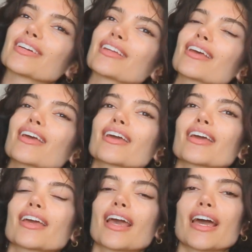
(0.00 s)
And,
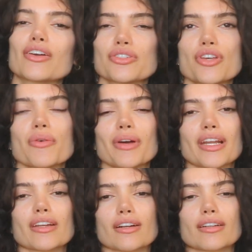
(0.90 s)
and also I want to
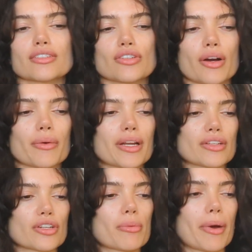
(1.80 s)
learn, you know, I want to
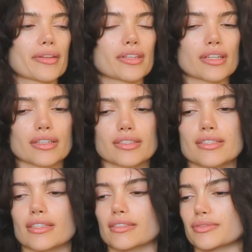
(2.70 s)
learn about things
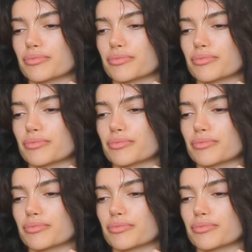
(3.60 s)
and